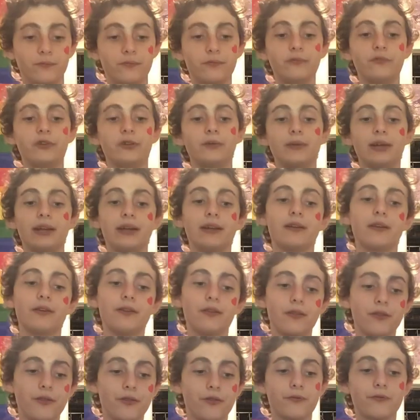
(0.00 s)
We made
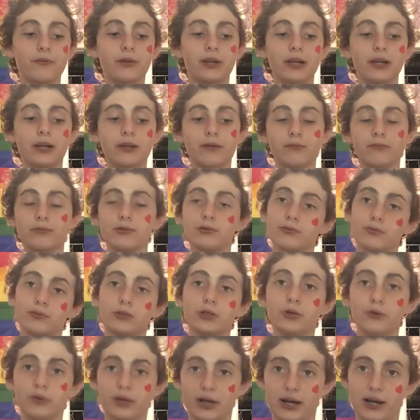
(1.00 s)
3,
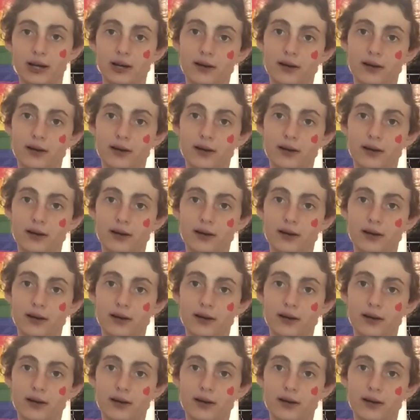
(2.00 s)
2.5.